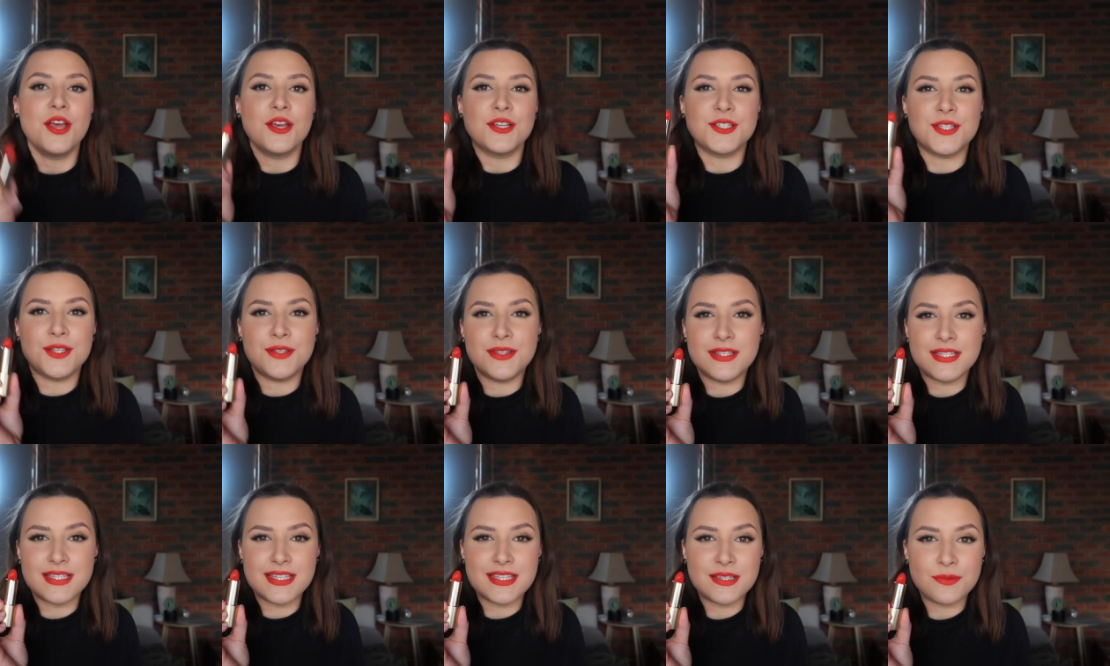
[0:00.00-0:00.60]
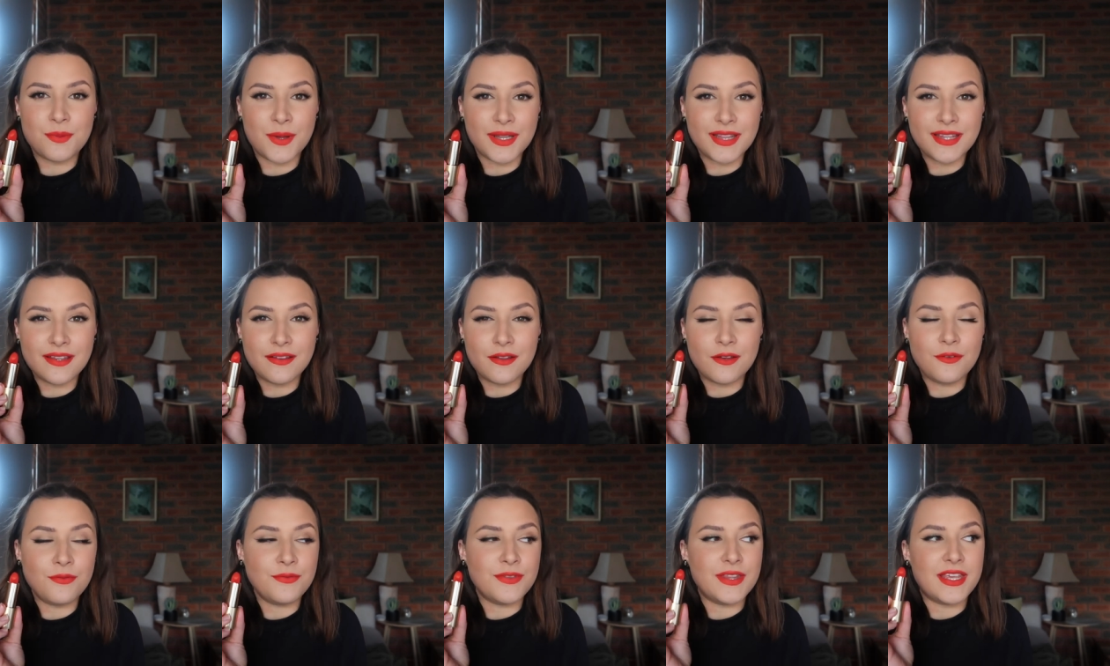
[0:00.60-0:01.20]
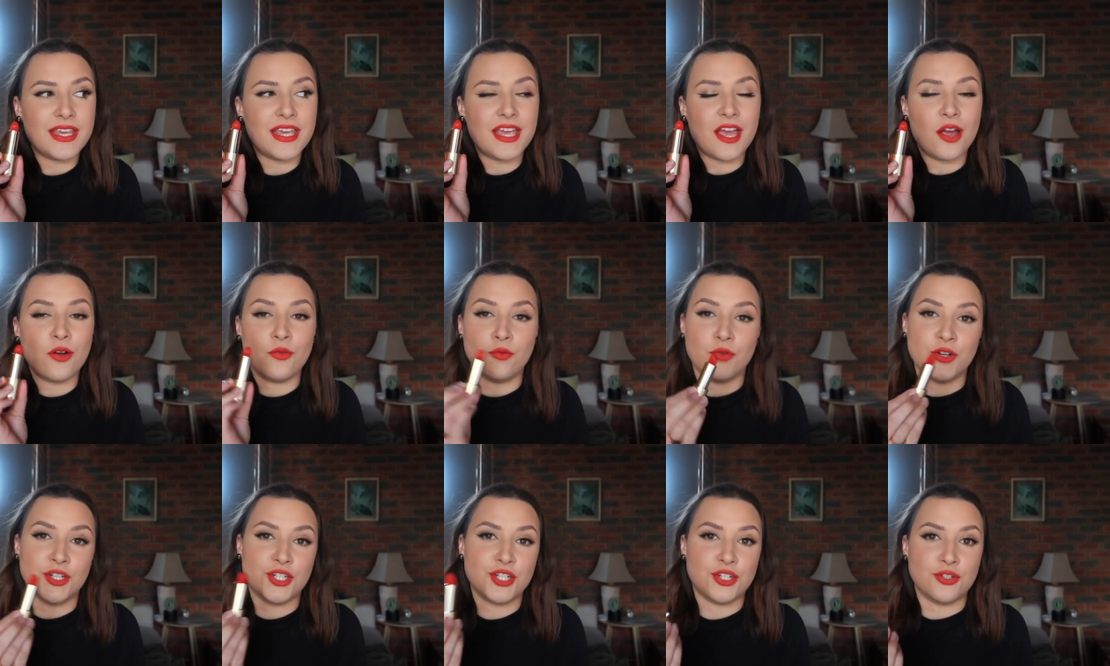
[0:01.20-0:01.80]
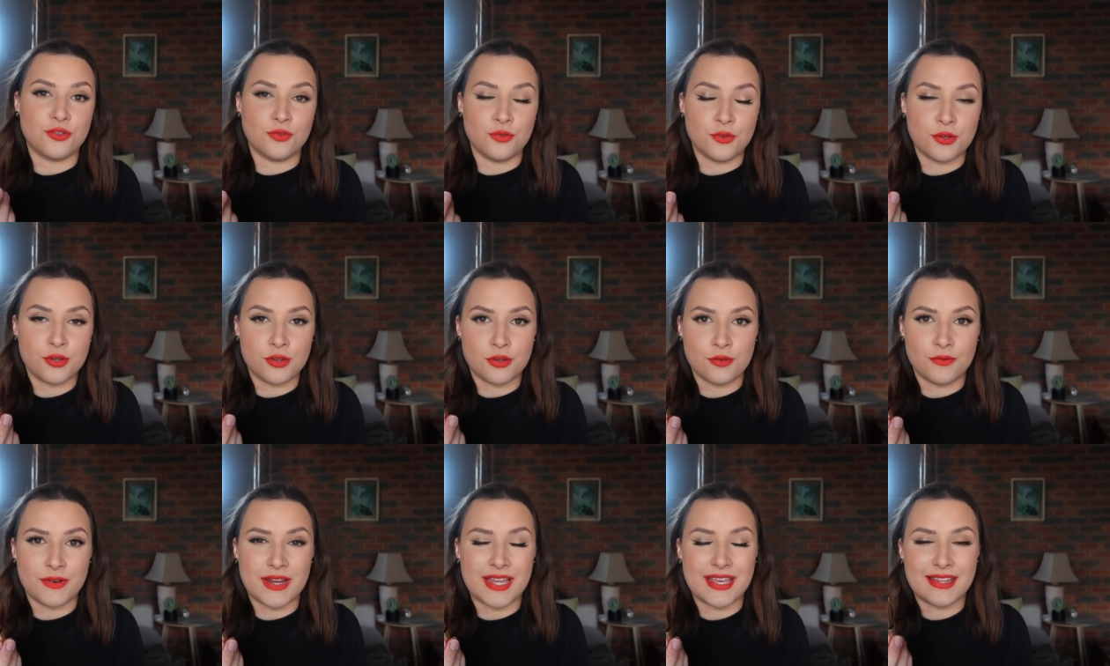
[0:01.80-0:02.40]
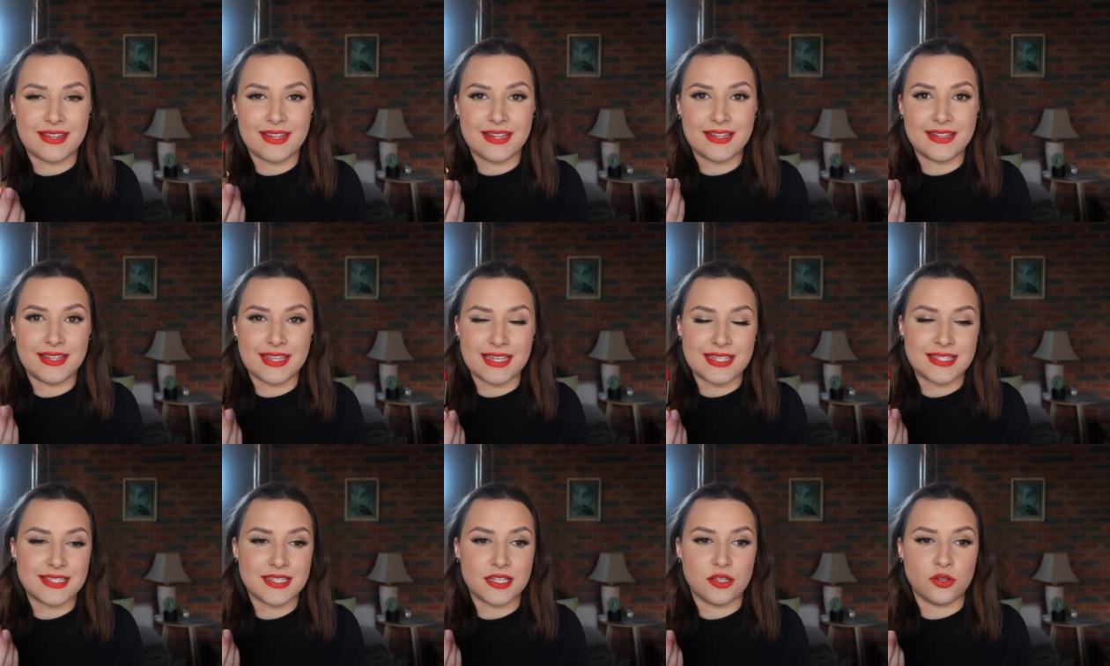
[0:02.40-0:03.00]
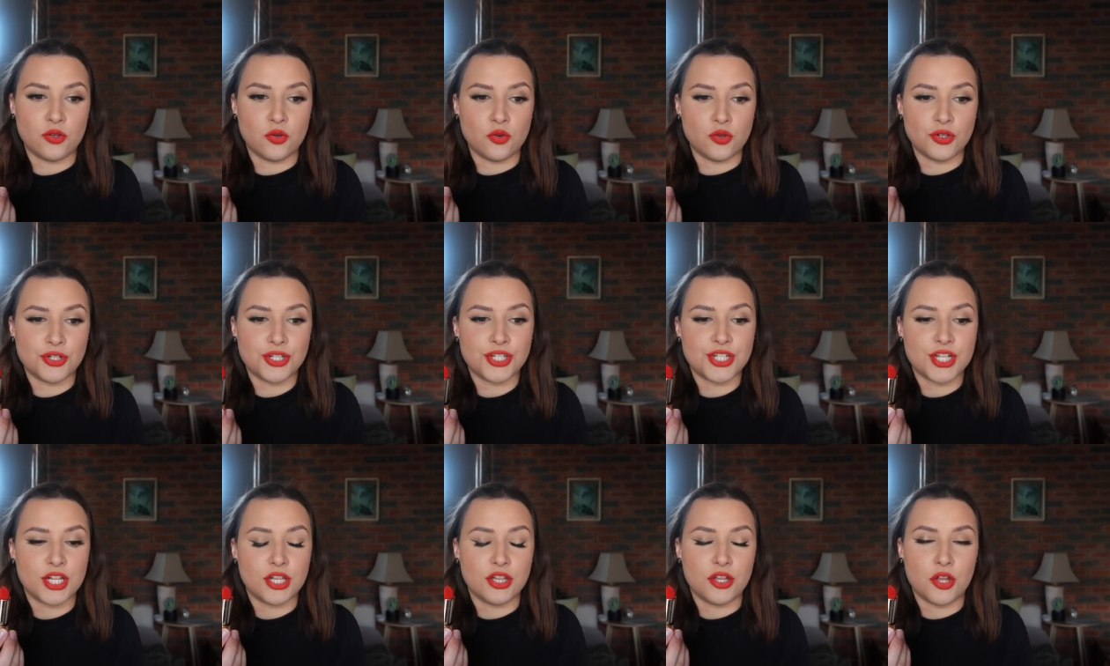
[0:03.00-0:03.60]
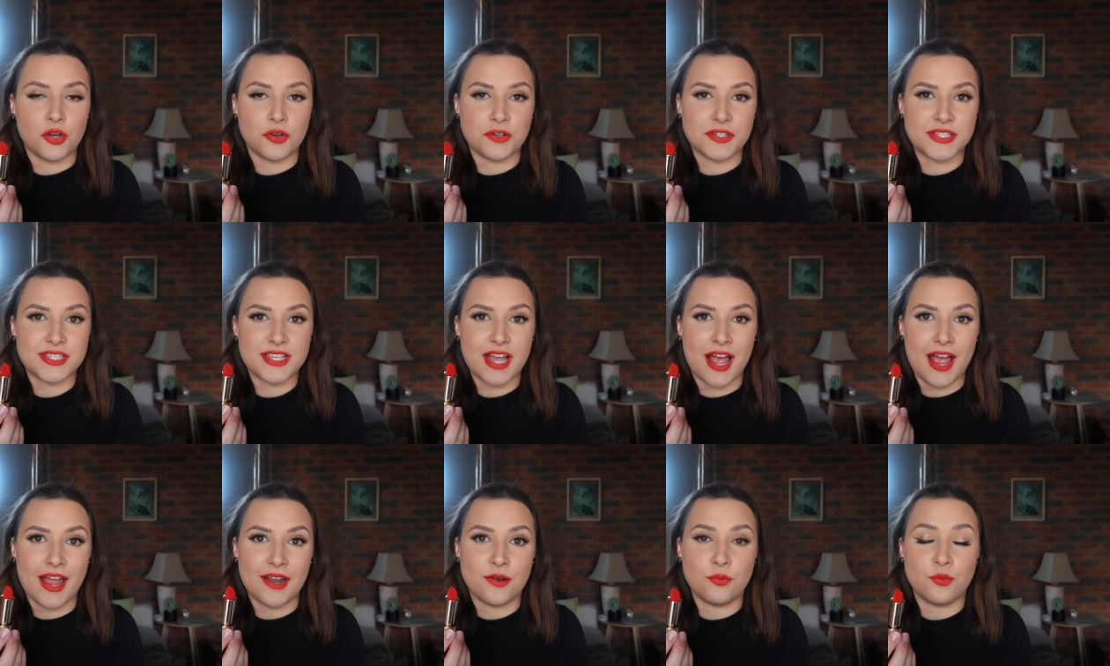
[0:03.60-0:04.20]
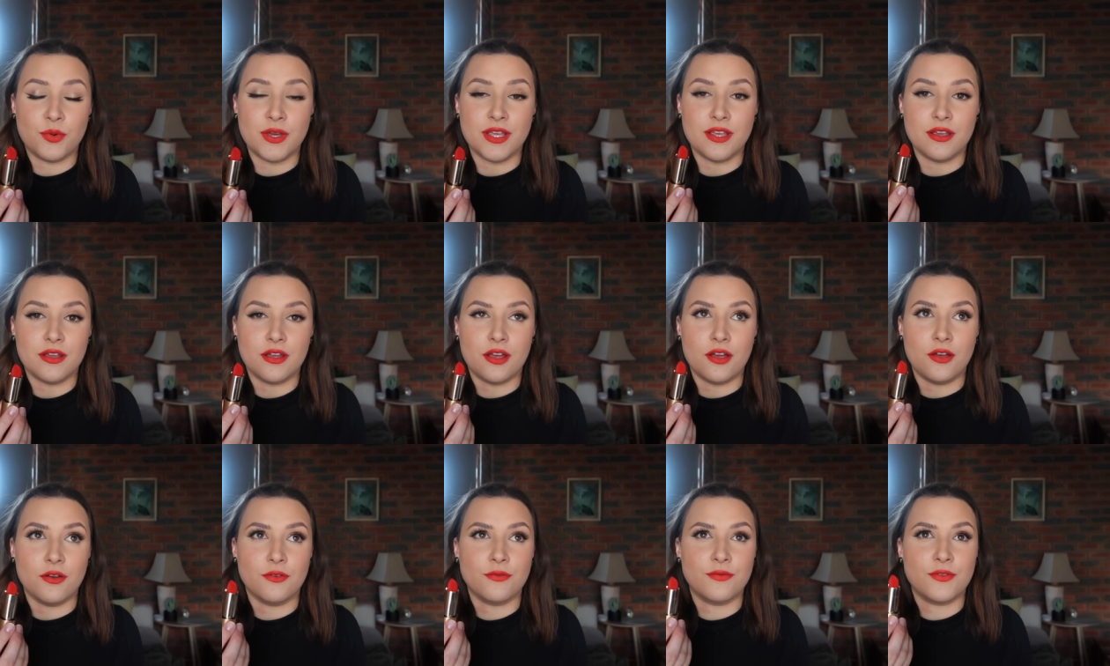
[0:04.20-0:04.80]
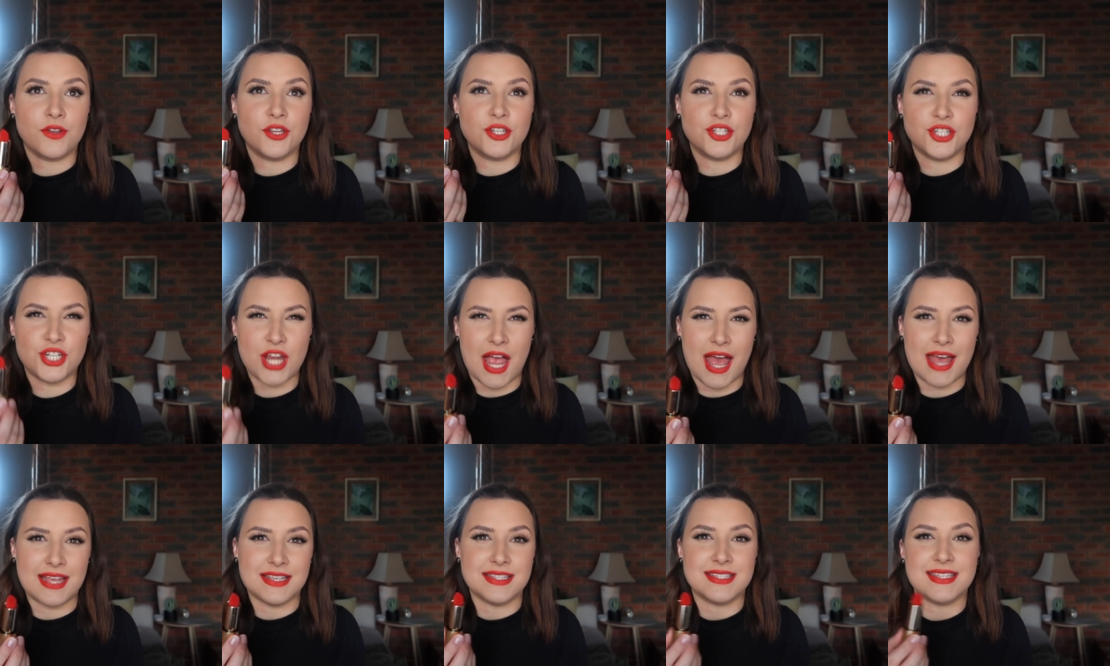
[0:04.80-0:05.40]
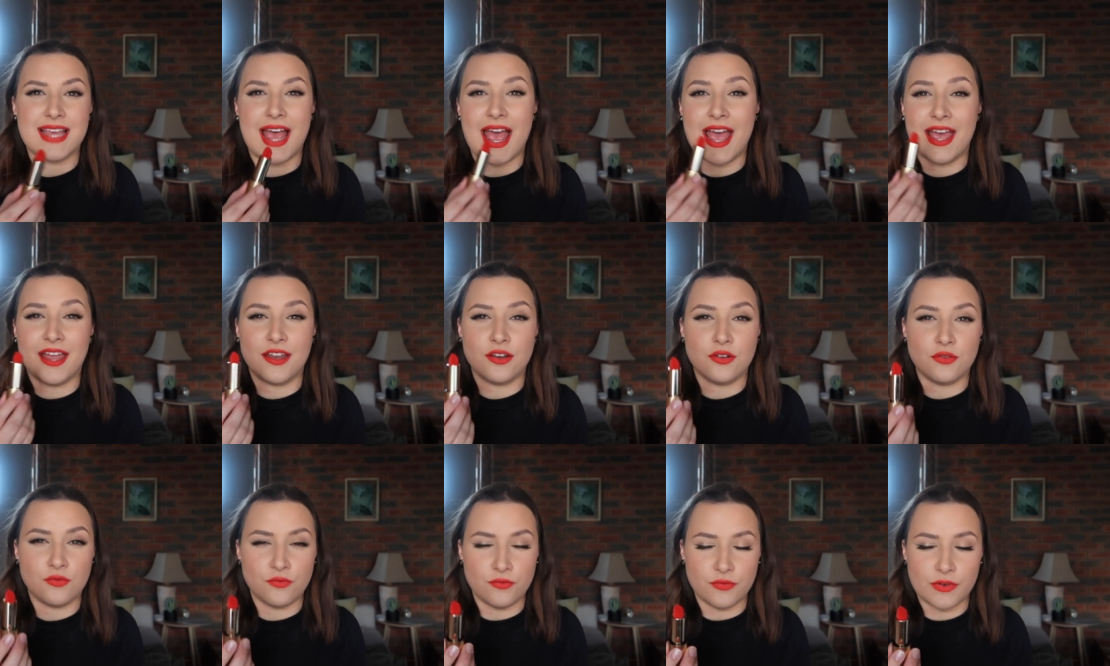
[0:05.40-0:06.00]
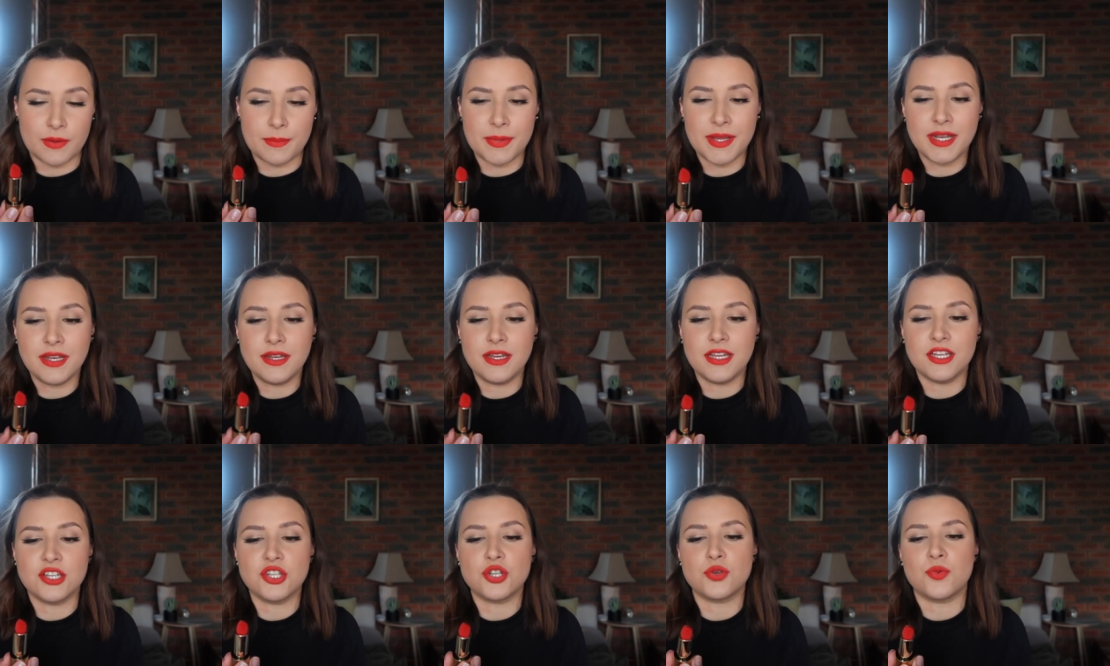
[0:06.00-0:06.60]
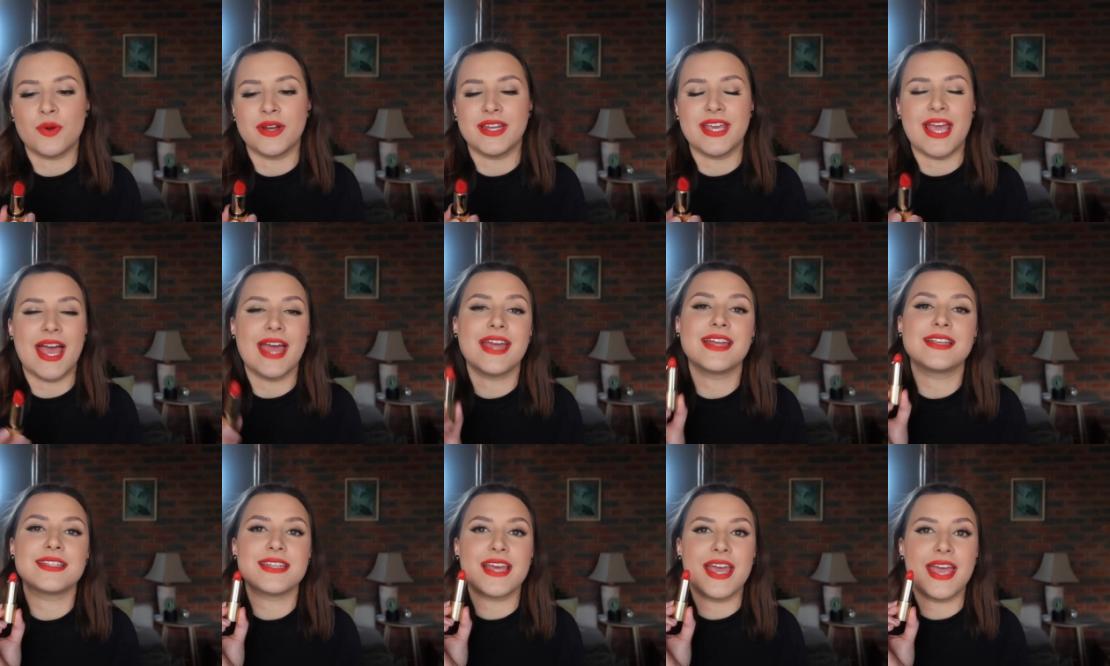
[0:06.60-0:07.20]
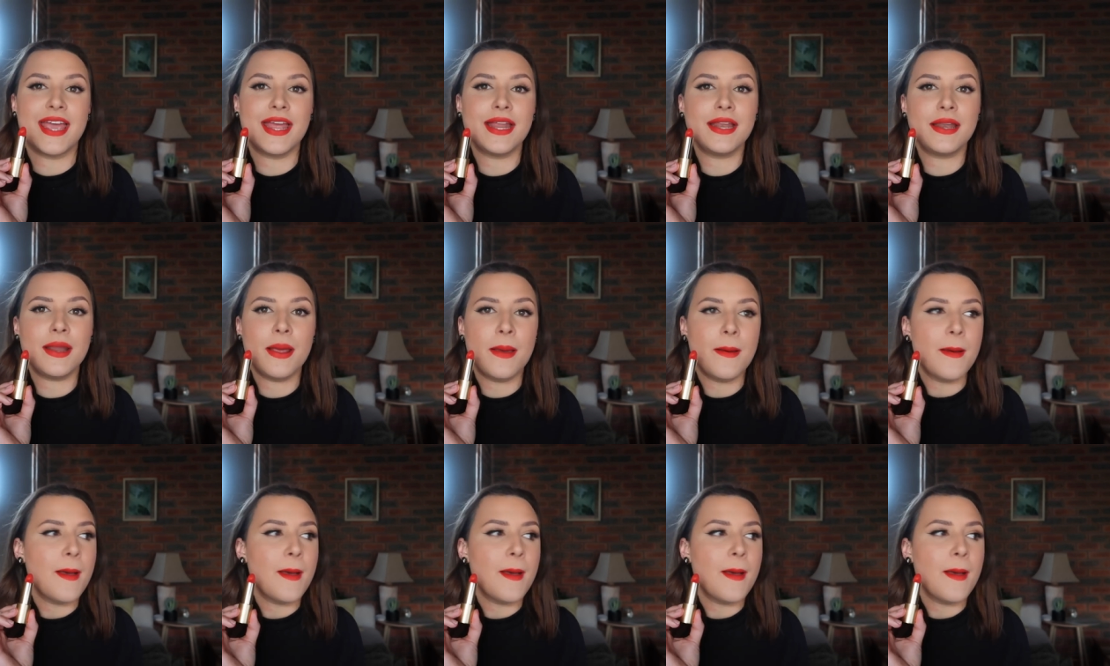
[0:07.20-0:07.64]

So this is one of the original three that Lisa launched alongside with of Jazz and Ribbon in 2018.